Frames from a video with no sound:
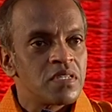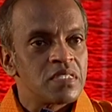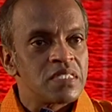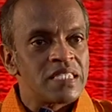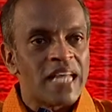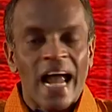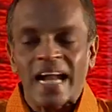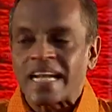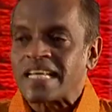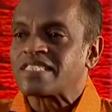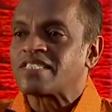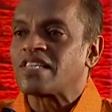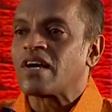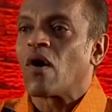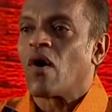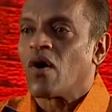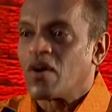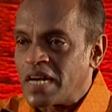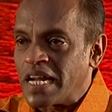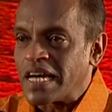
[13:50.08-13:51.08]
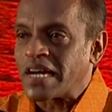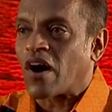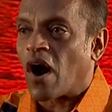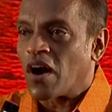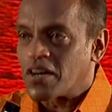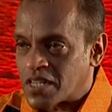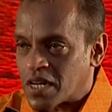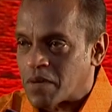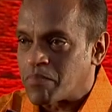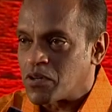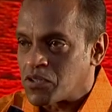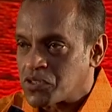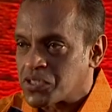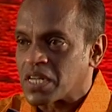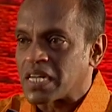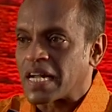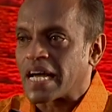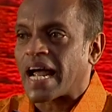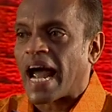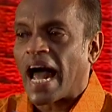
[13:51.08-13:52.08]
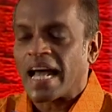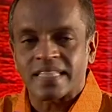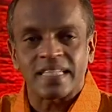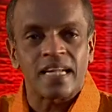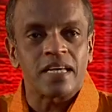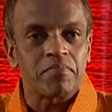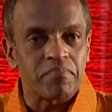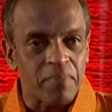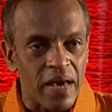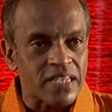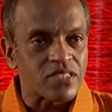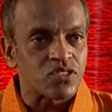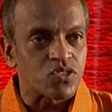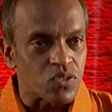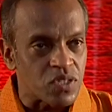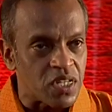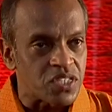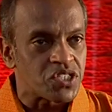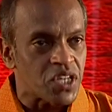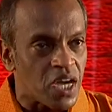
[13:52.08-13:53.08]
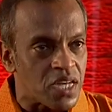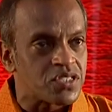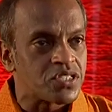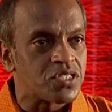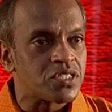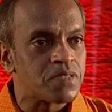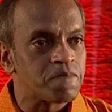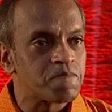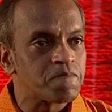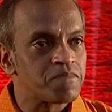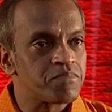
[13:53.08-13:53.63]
That is the only contribution the Catholic makes to the church.